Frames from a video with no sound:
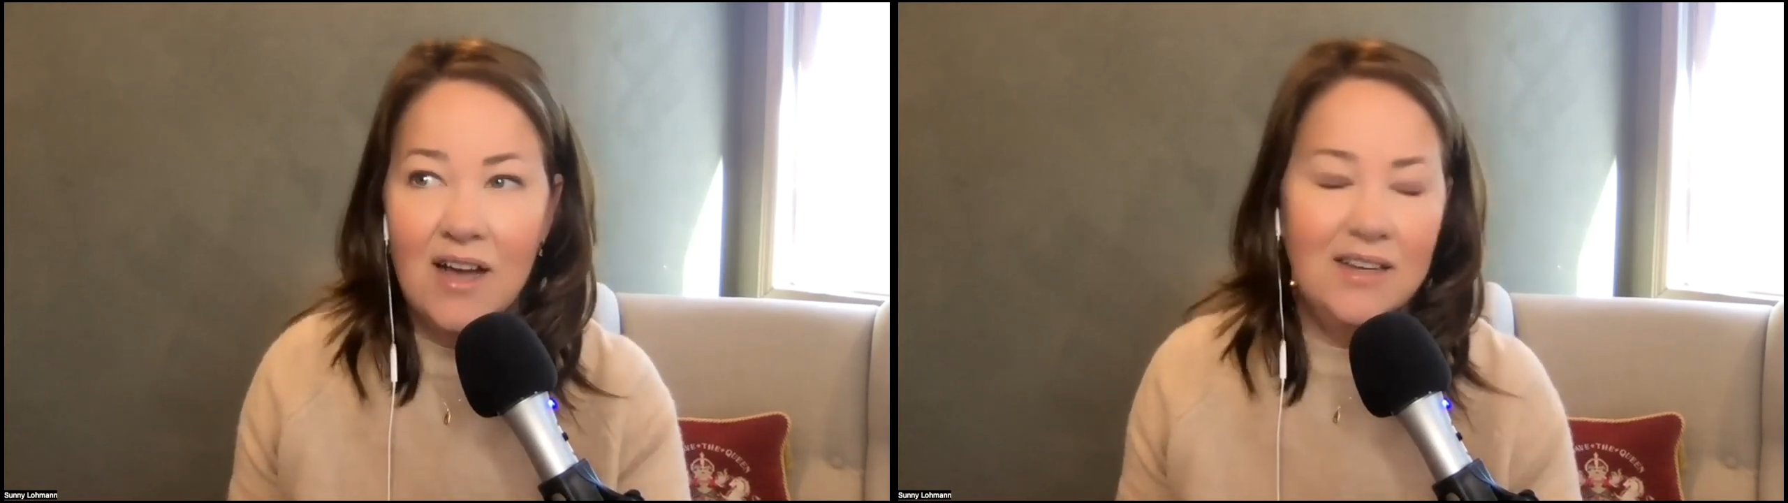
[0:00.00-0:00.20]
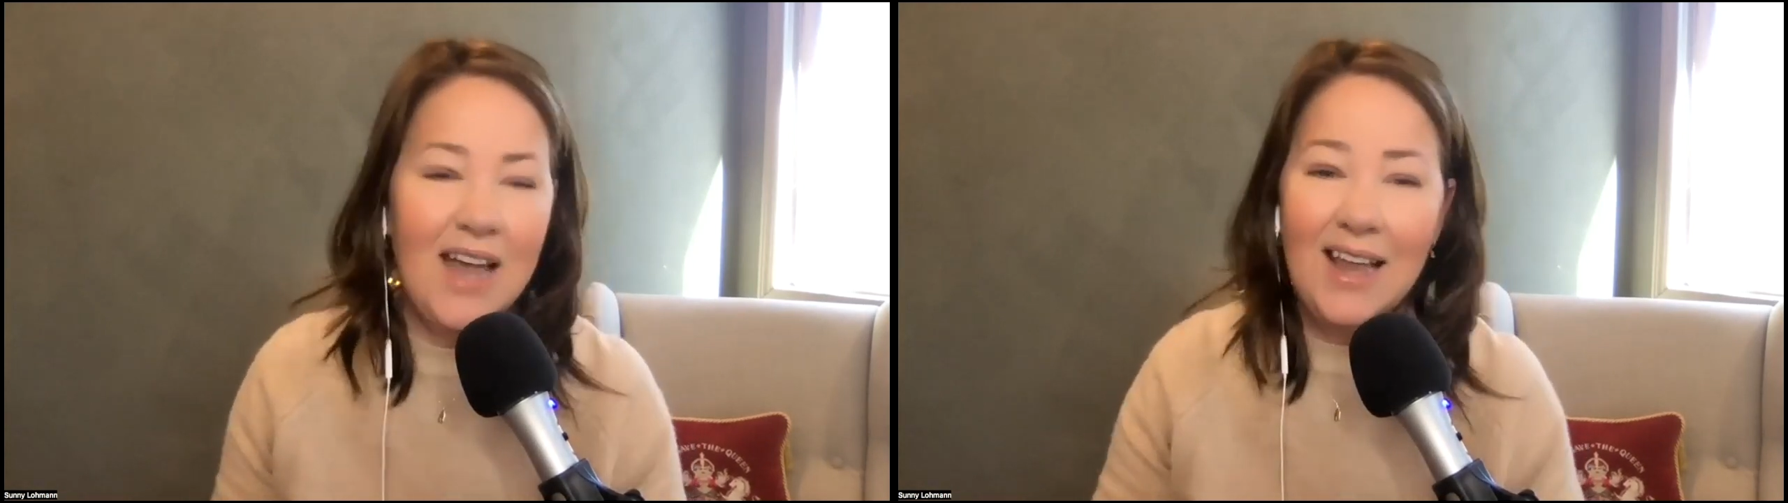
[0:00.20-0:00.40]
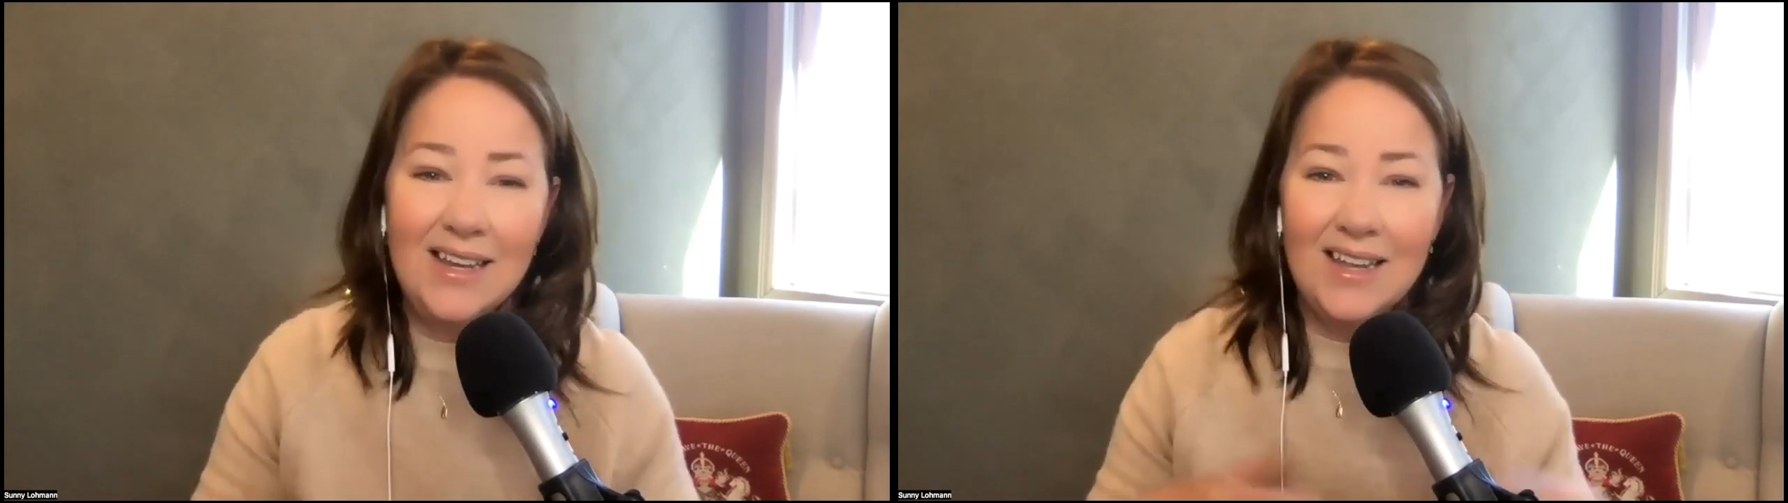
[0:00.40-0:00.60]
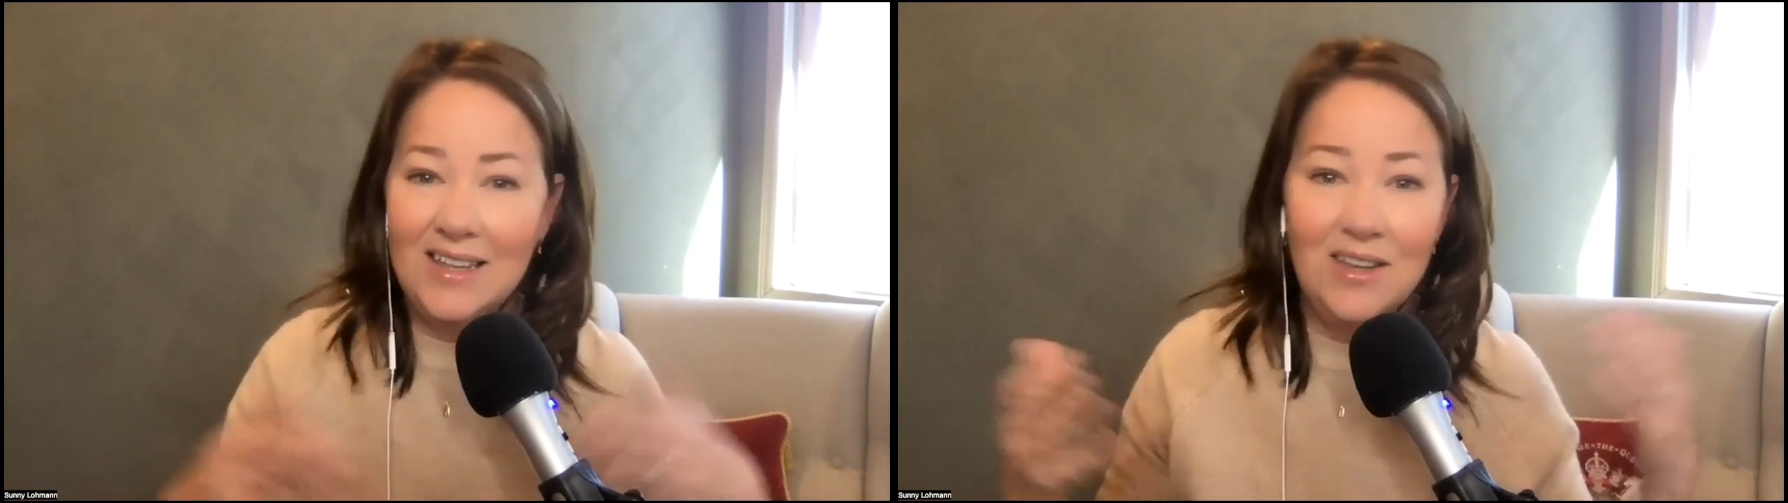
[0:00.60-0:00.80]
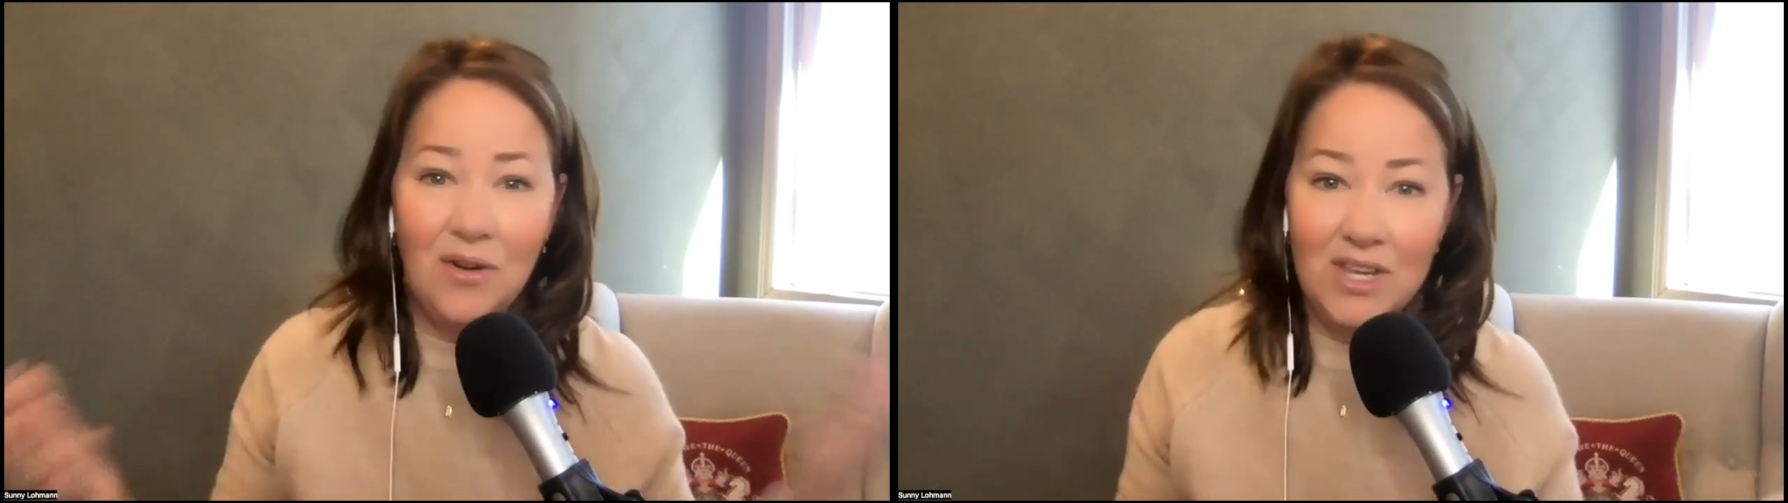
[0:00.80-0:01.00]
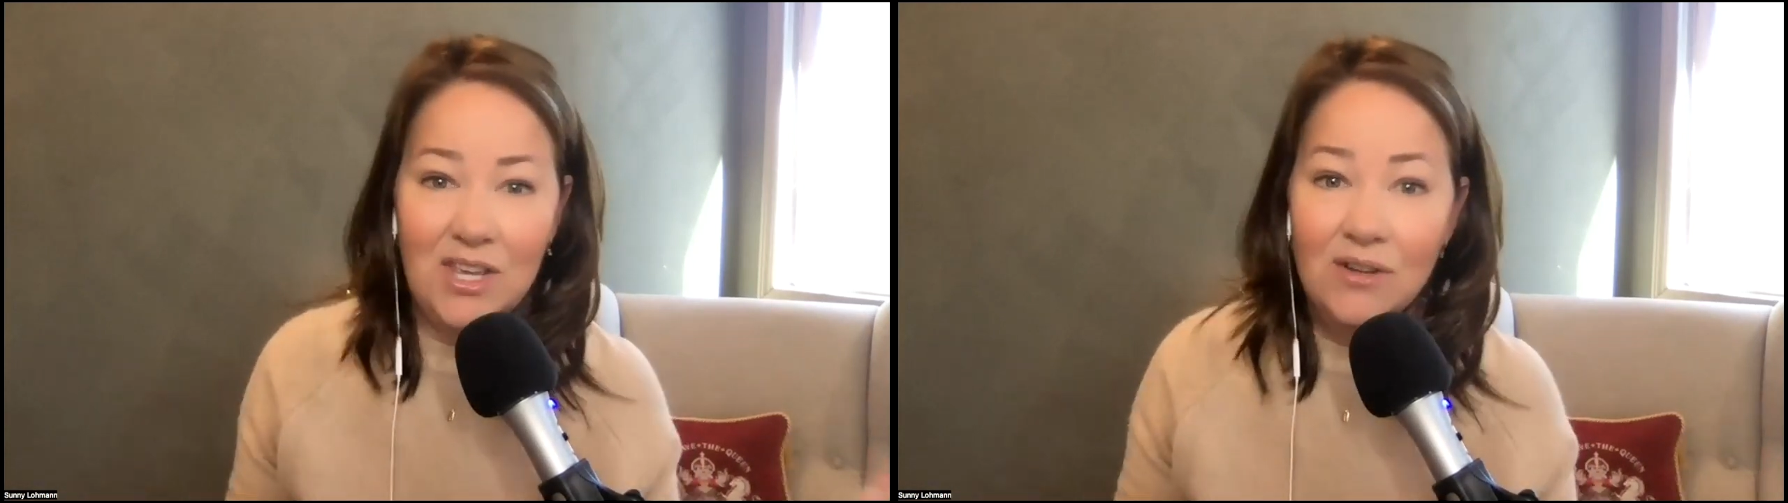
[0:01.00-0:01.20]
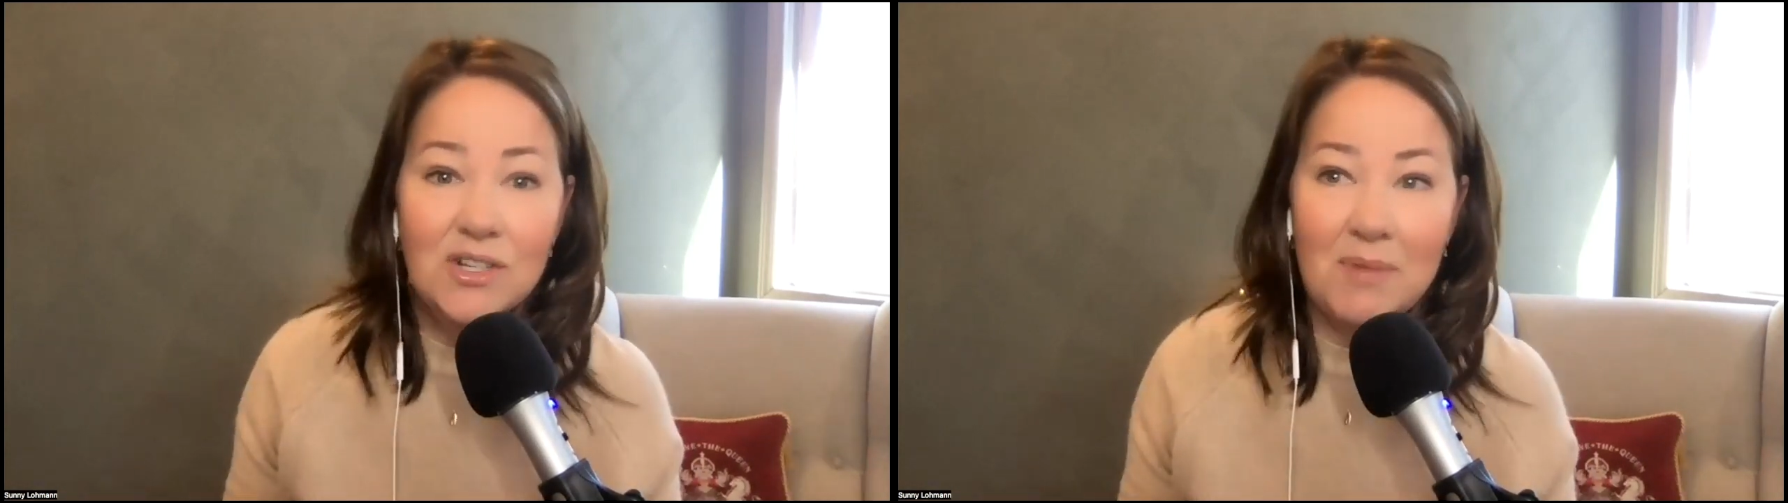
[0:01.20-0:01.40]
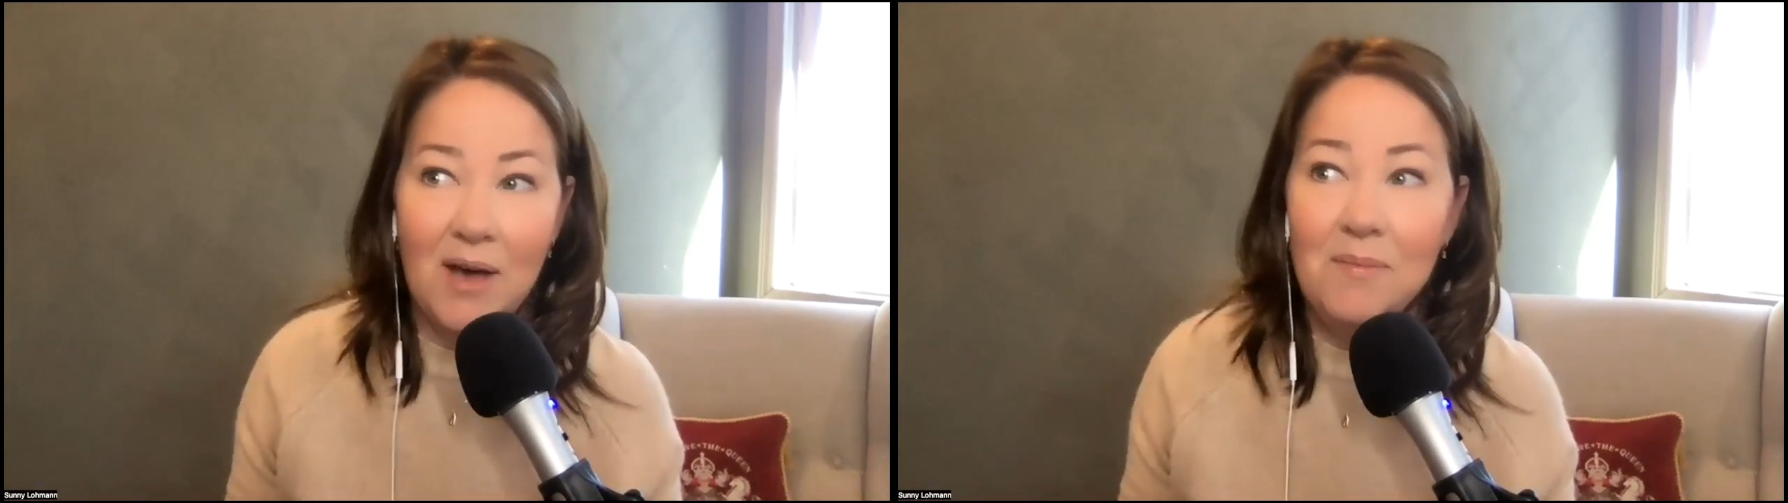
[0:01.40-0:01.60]
not, you know, a huge
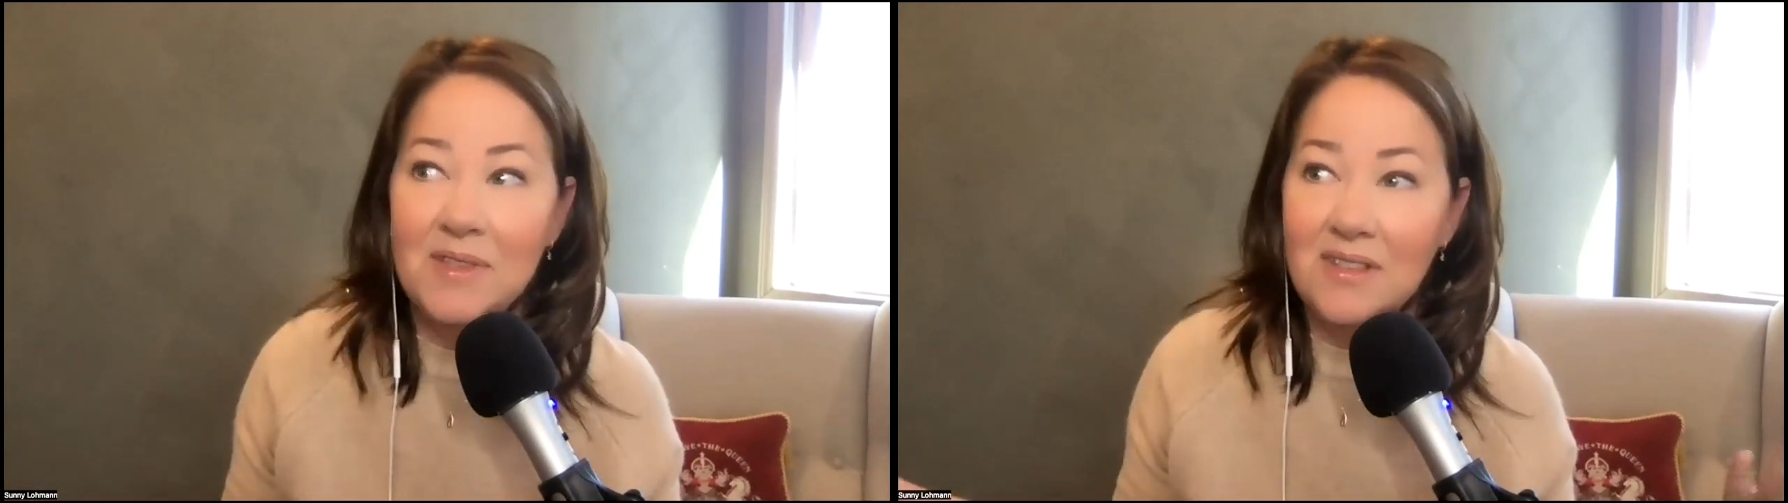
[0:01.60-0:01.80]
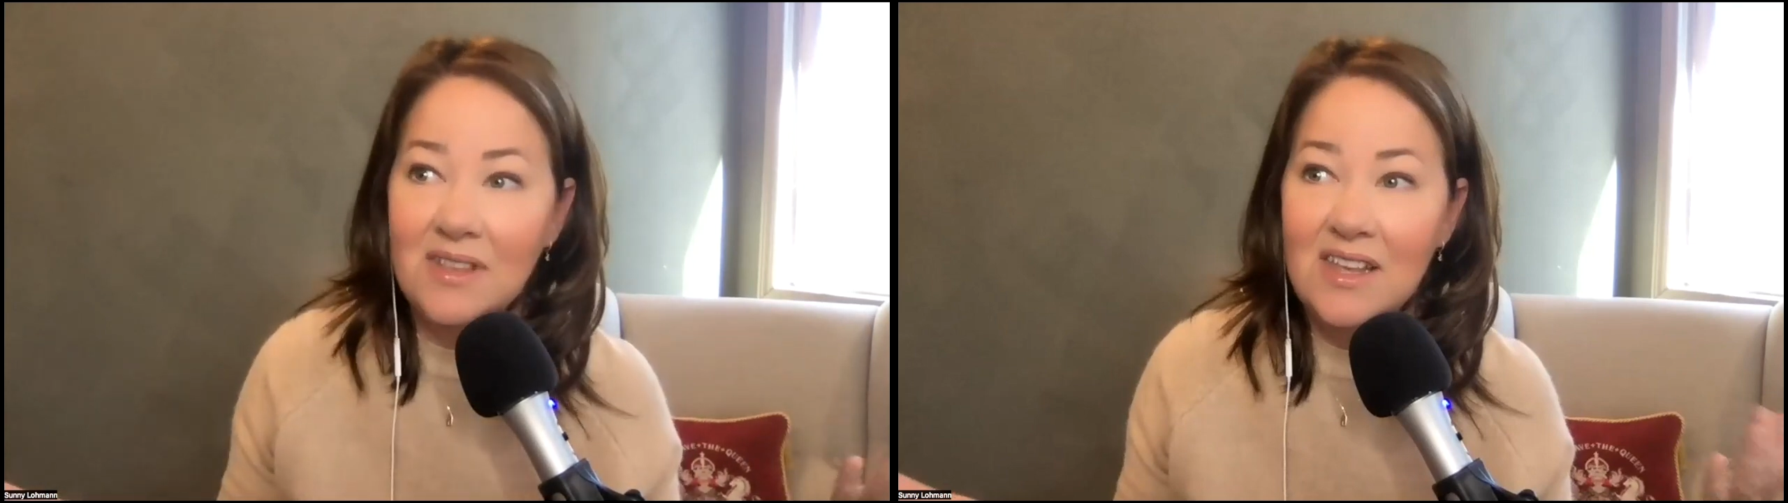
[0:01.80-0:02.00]
amount, but